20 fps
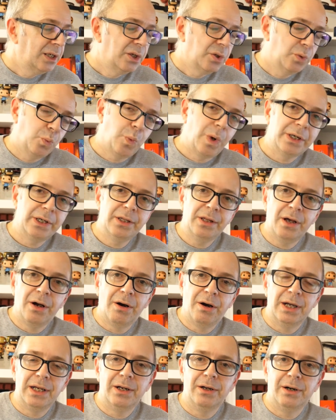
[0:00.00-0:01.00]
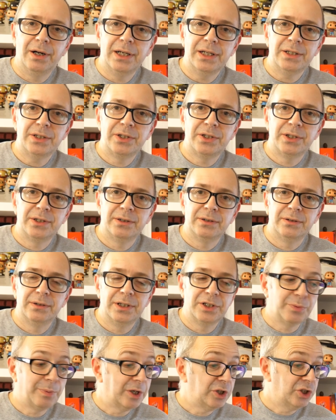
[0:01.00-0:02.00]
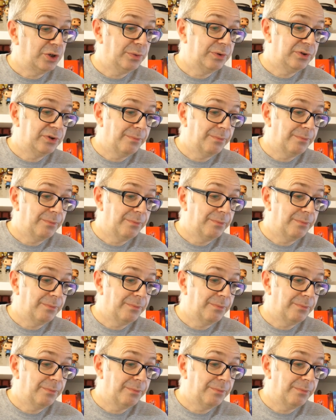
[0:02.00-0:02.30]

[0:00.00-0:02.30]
One of the highlights especially with